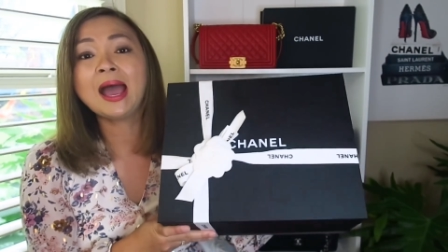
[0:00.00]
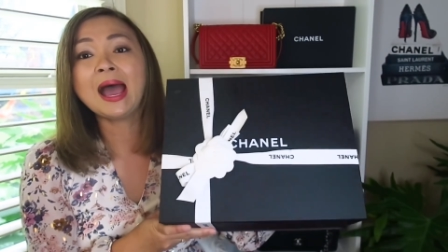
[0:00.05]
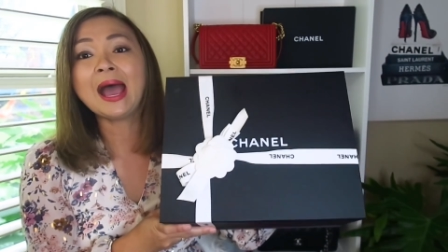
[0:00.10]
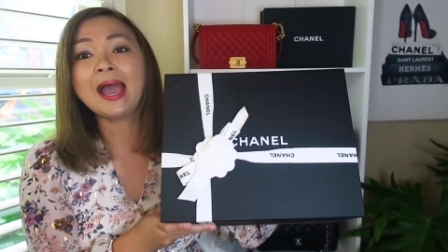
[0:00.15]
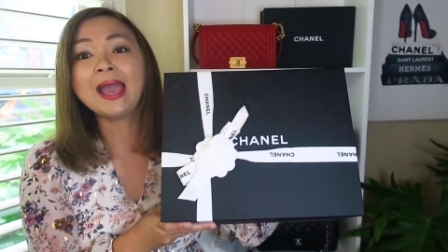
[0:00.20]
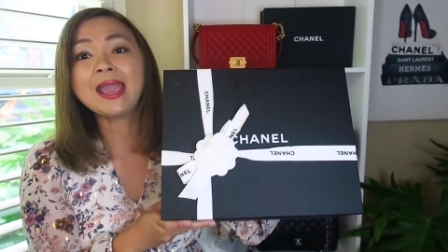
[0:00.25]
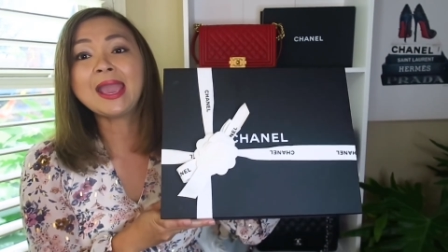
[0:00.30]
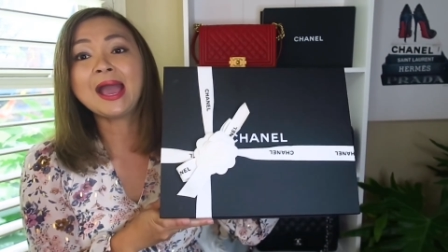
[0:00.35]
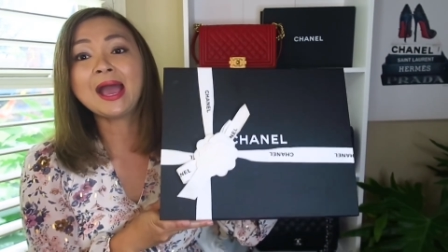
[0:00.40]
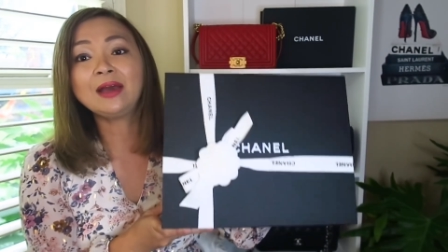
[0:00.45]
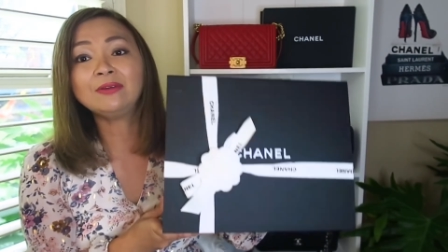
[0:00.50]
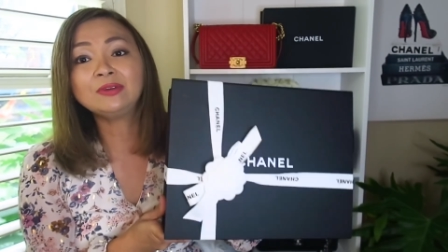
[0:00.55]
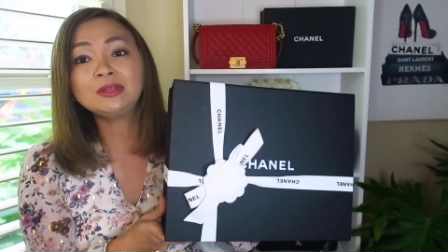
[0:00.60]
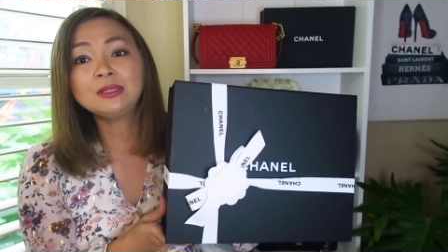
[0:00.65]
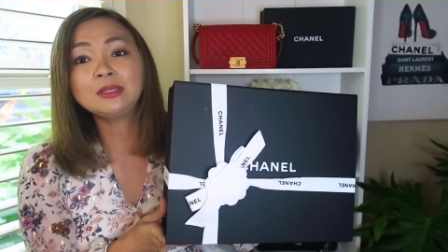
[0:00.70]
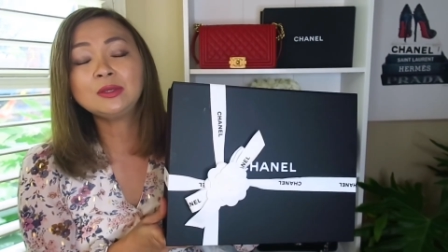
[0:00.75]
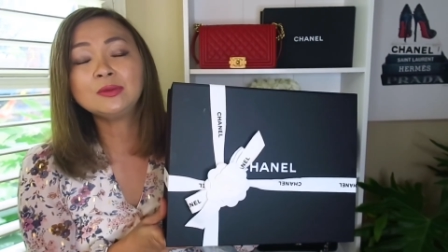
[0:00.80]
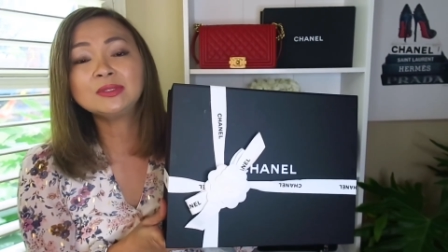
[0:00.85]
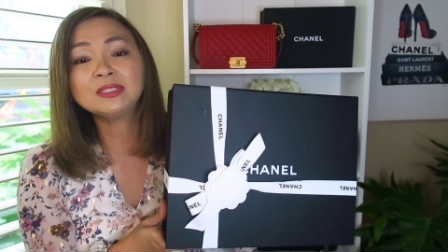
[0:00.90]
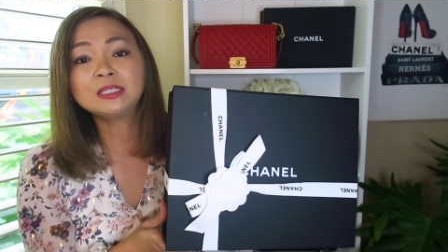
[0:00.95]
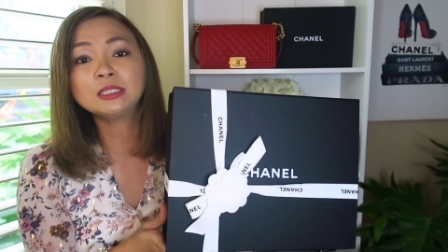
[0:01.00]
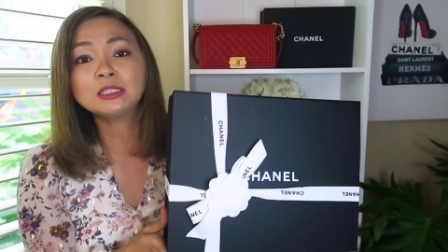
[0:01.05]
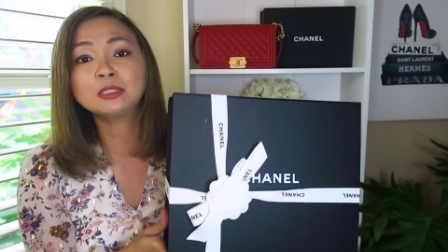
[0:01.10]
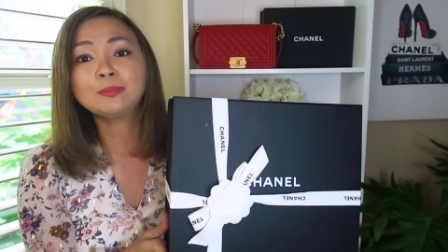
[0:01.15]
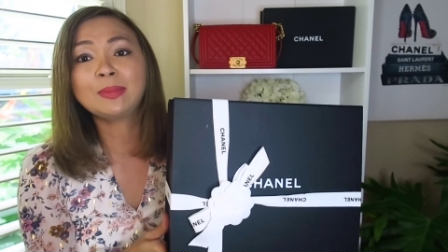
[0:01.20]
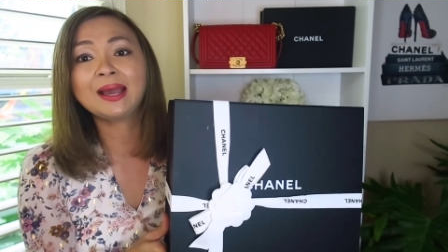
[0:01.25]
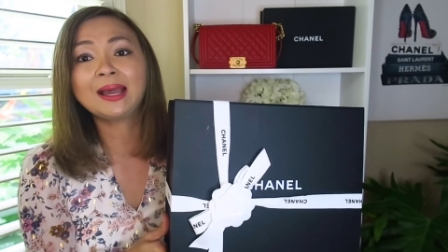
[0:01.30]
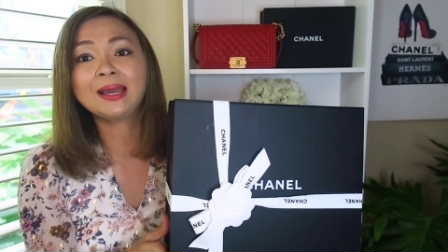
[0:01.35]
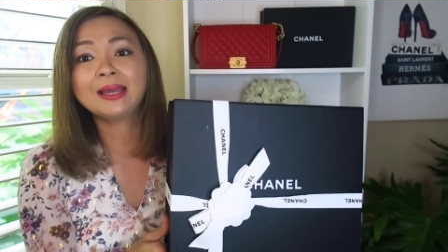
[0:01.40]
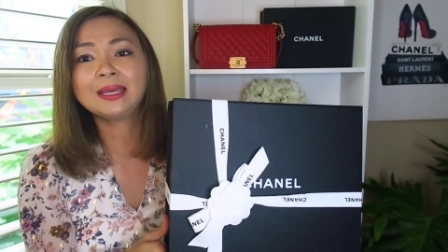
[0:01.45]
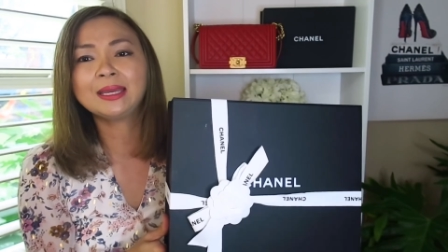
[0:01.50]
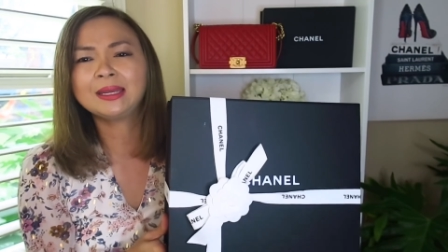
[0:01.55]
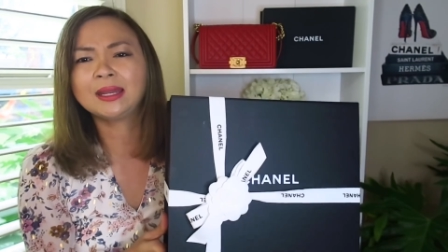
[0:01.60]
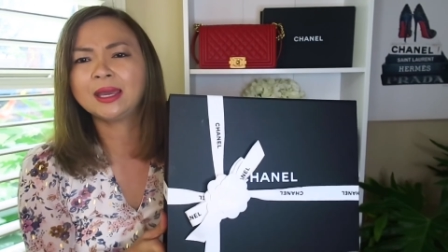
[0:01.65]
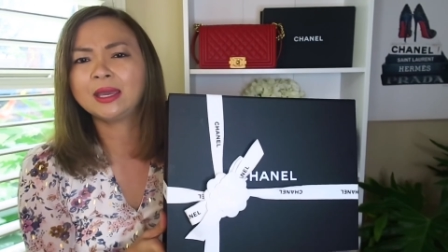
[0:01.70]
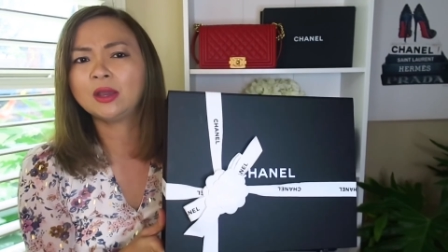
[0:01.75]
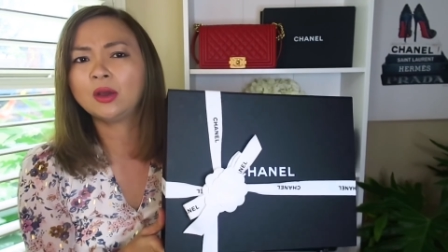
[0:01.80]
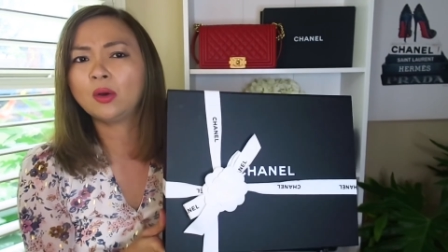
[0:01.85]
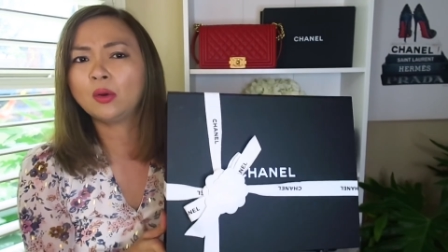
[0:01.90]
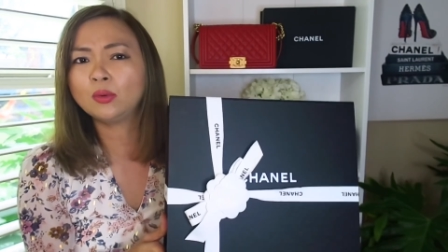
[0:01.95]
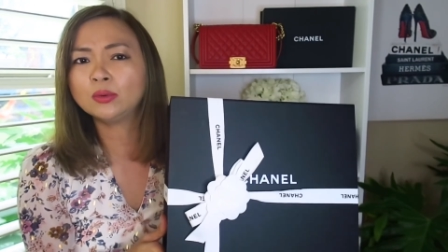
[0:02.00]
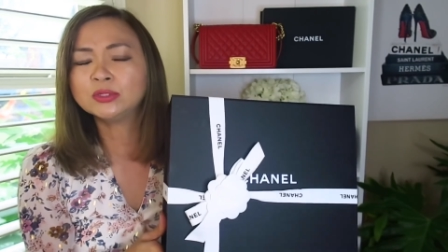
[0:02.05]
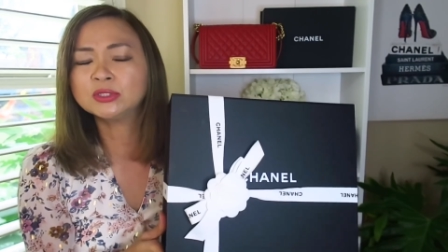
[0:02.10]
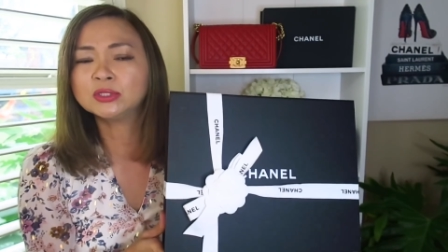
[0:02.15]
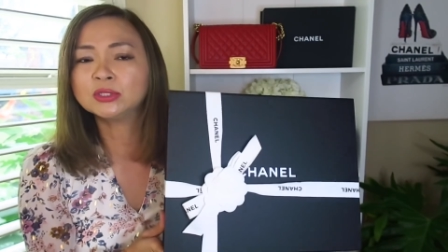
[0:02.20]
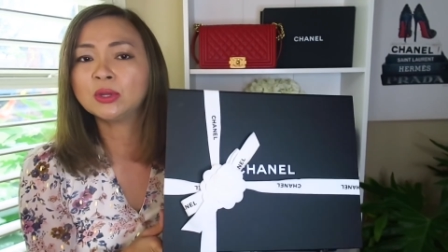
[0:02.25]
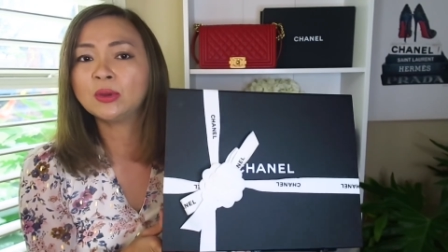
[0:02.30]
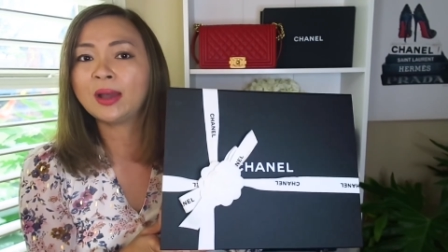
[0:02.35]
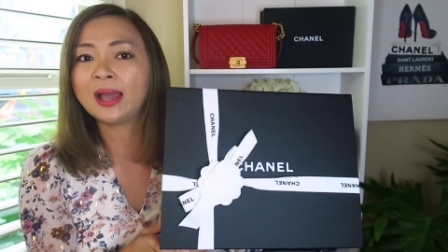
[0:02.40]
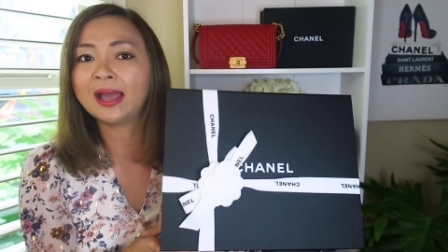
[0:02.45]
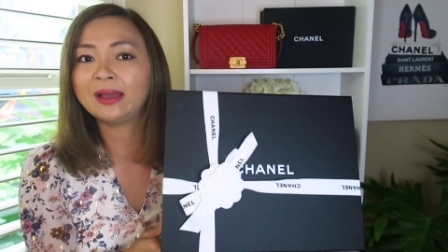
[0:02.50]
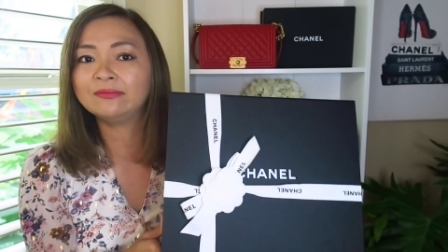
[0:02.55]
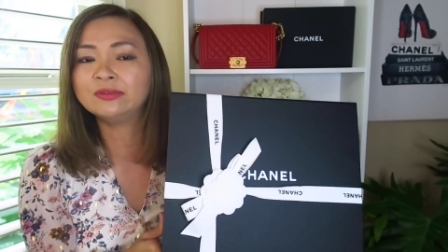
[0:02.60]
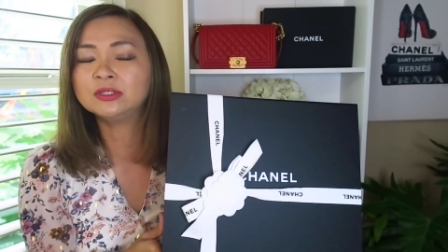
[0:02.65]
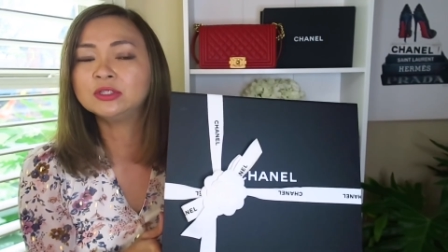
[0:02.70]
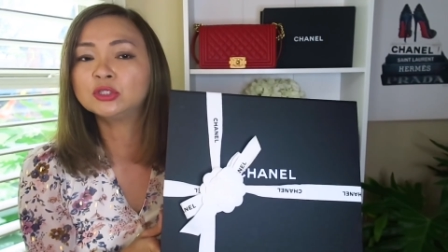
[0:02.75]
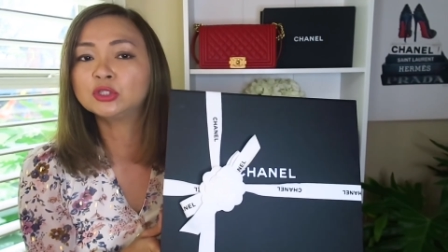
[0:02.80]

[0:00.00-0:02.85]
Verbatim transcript: I haven't used this bag and I also haven't